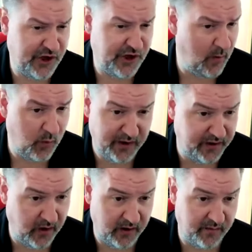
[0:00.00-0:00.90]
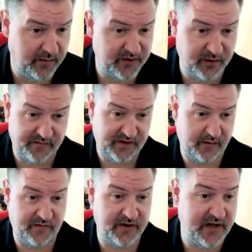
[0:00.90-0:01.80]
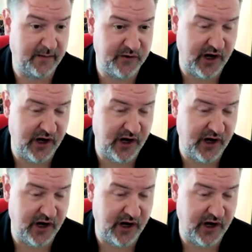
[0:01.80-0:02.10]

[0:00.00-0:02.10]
Chatwin, you know, not sort of the same